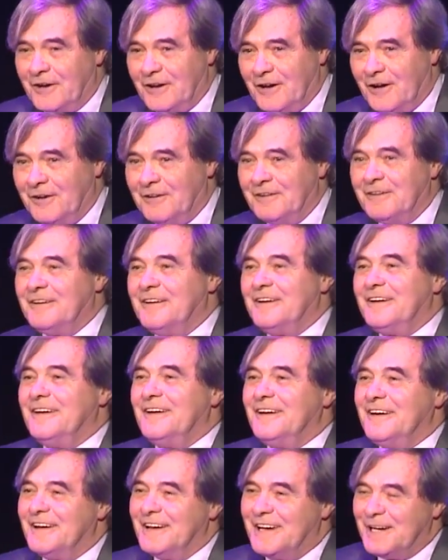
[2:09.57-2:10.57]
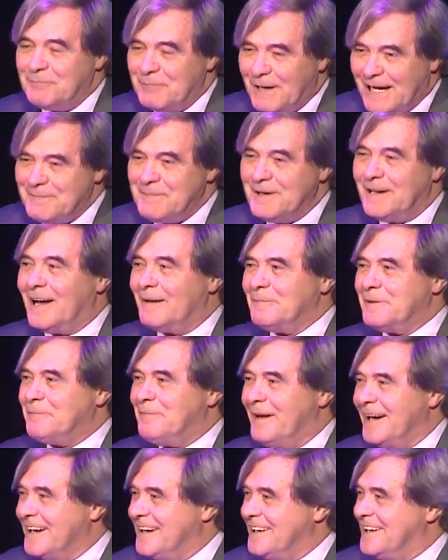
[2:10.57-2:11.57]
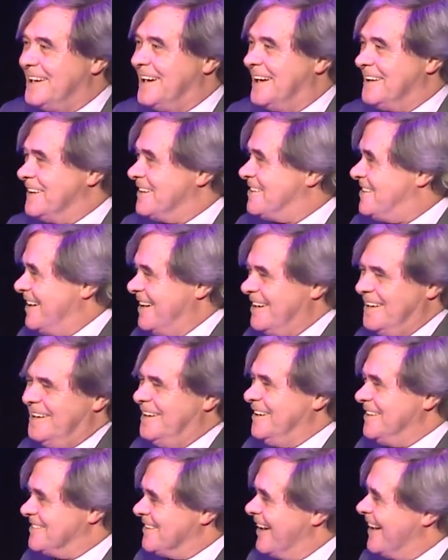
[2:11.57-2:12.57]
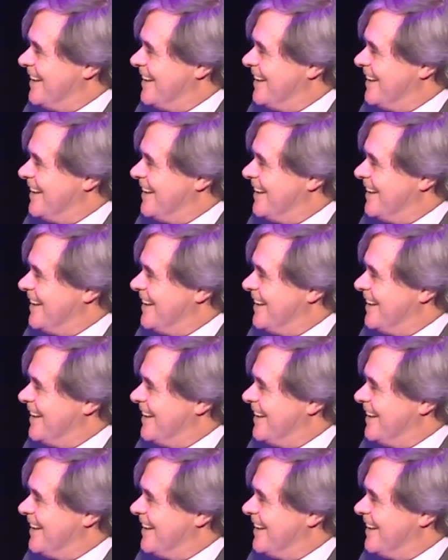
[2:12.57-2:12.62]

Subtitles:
and maybe I'll be back in another 10 years,